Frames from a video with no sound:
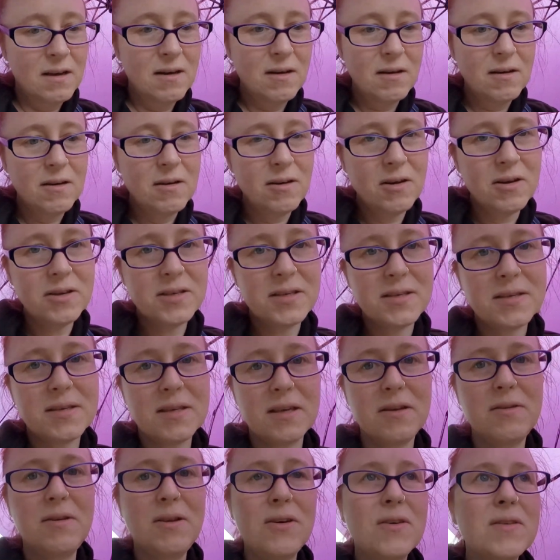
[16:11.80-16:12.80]
Oh, it's
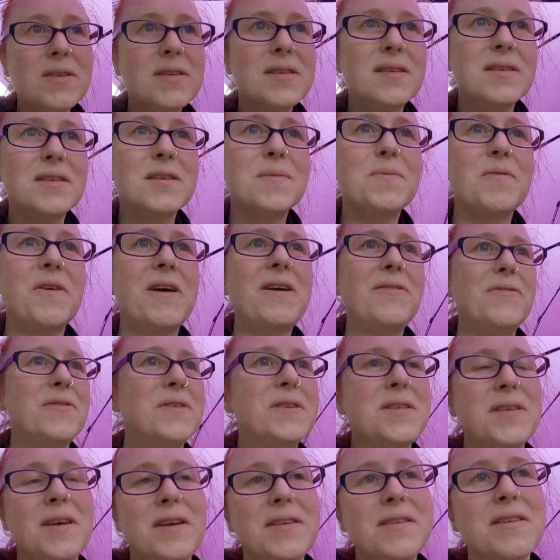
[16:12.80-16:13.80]
so long since
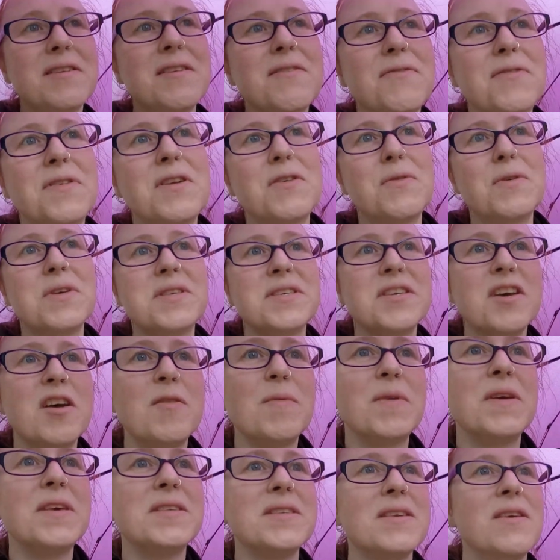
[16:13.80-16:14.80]
breakfast. I don't even know what
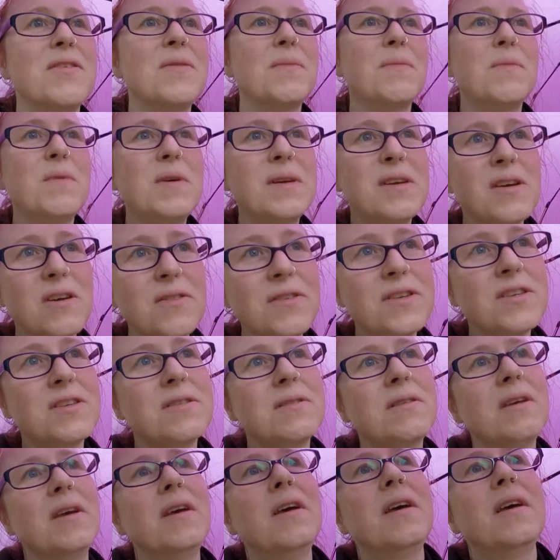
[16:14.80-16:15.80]
time it is. I think we got the
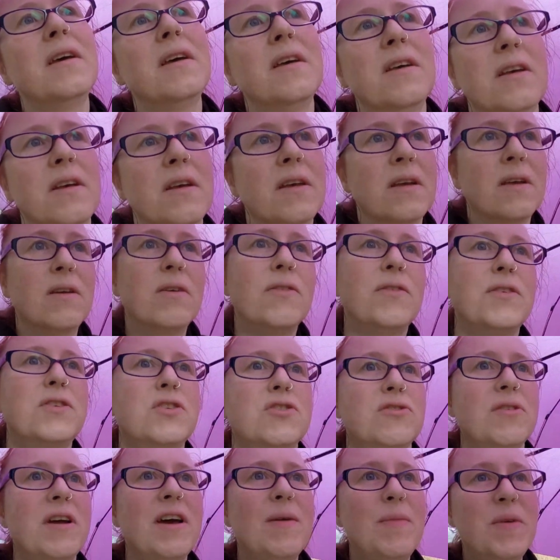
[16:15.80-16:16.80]

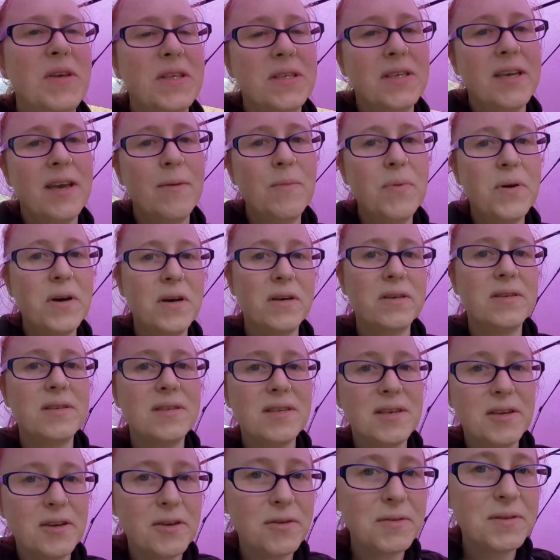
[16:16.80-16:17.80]
tram at
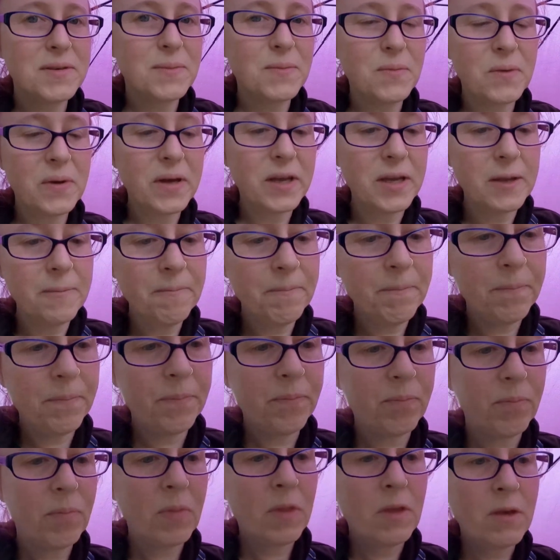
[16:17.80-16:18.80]
2:10, didn't we?
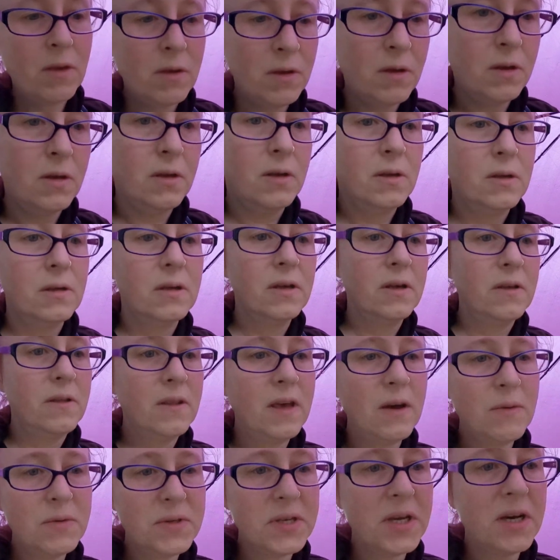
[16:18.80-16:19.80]

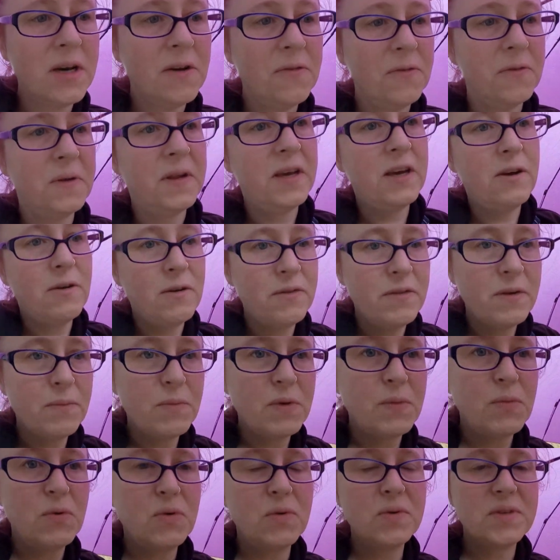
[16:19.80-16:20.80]
And that was half an hour, and
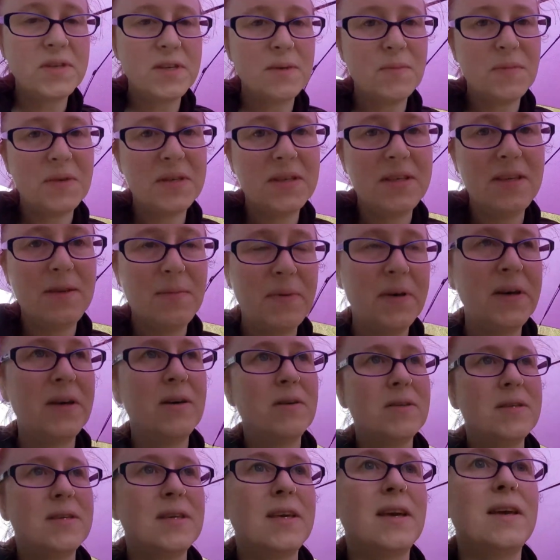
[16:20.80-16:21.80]
then we walked up a steep
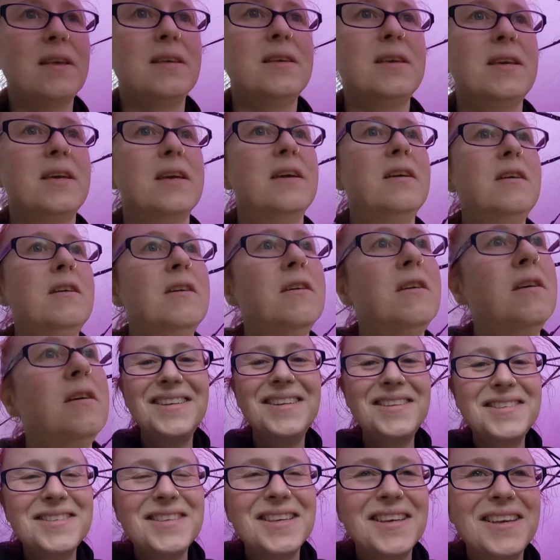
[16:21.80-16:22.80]
hill to get here.
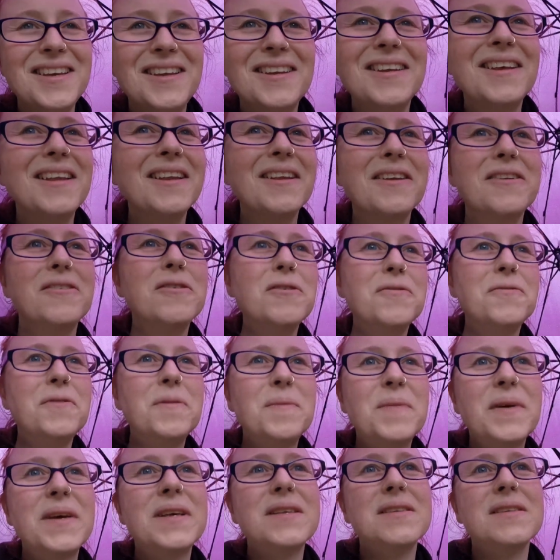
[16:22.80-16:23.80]
need to eat little and
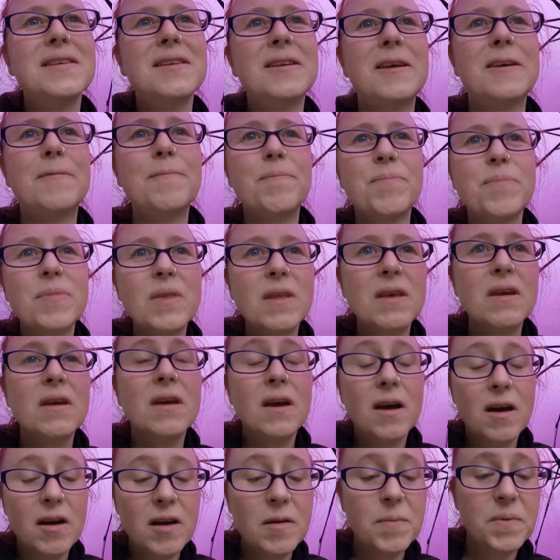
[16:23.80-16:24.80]
often, basically.
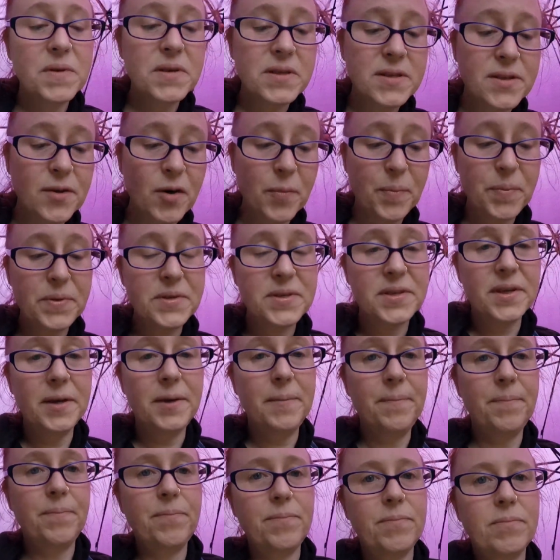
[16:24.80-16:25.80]
IB's the
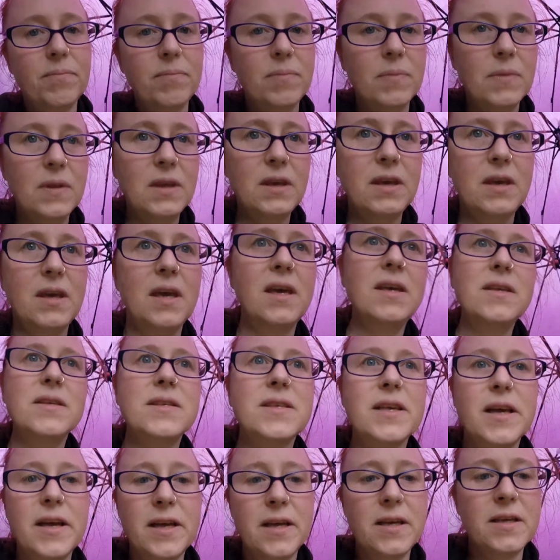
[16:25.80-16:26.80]
opposite. He
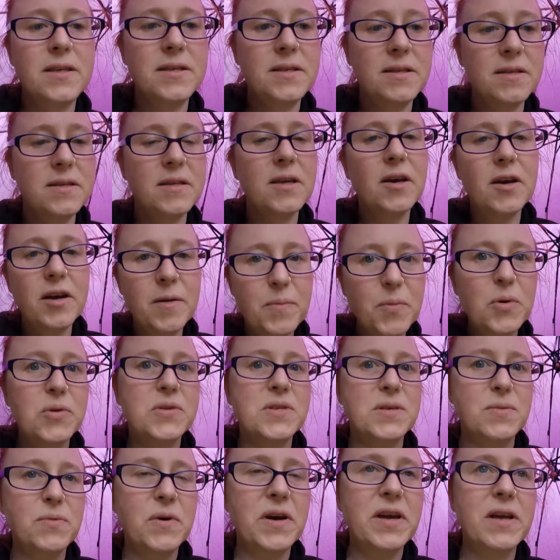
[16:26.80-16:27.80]
eats like his entire
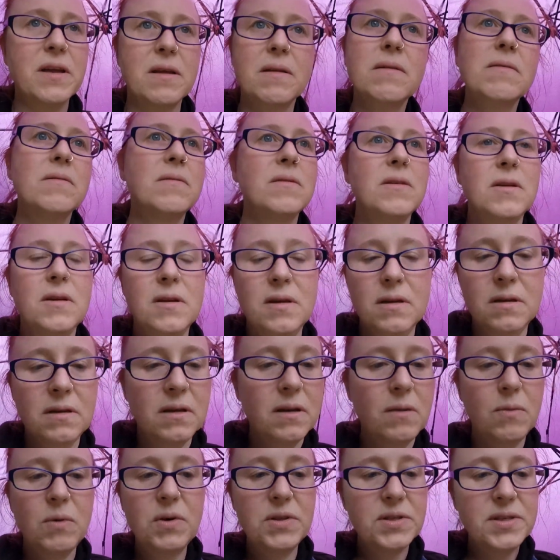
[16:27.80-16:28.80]
body weight
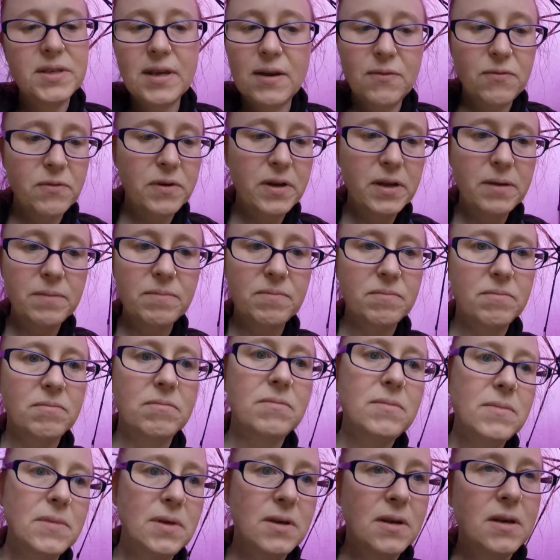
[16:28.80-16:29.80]
like once every
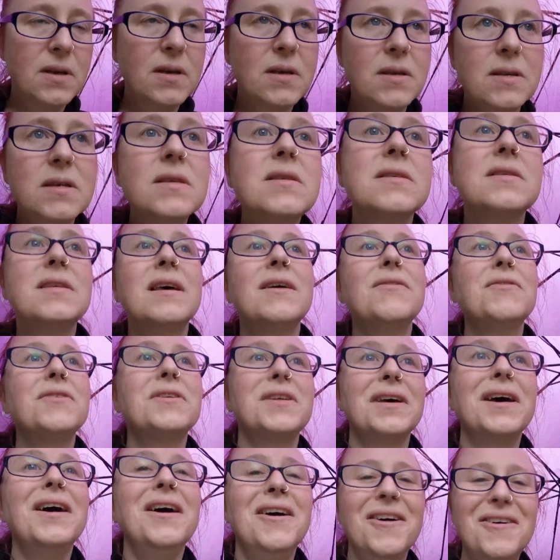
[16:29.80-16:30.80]

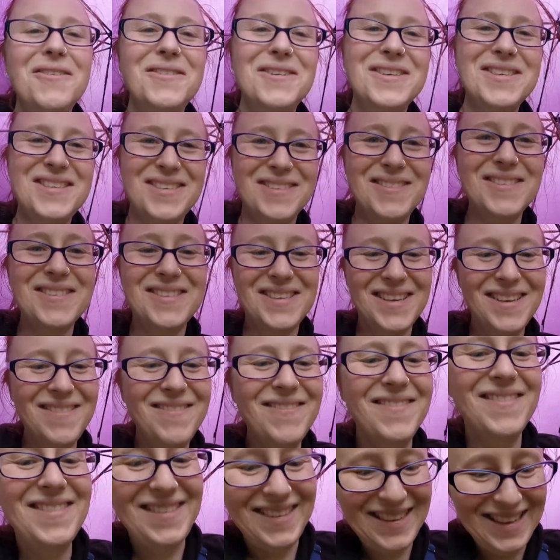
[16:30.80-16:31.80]
7 hours or
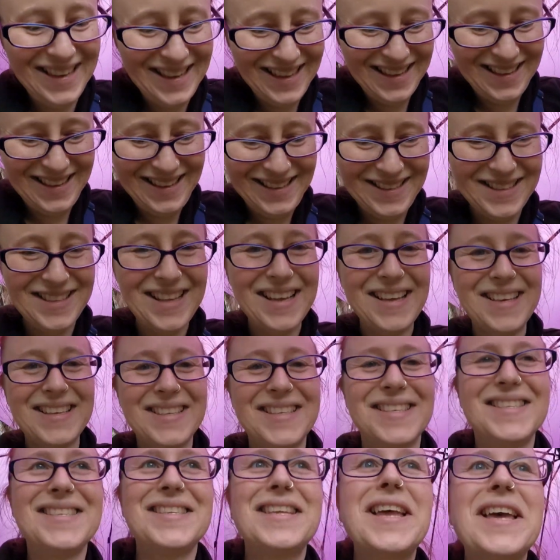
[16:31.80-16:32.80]
something. It's like a
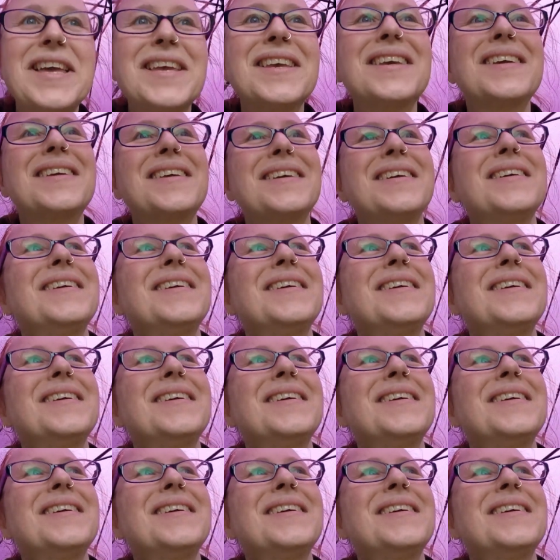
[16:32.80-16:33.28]
snake.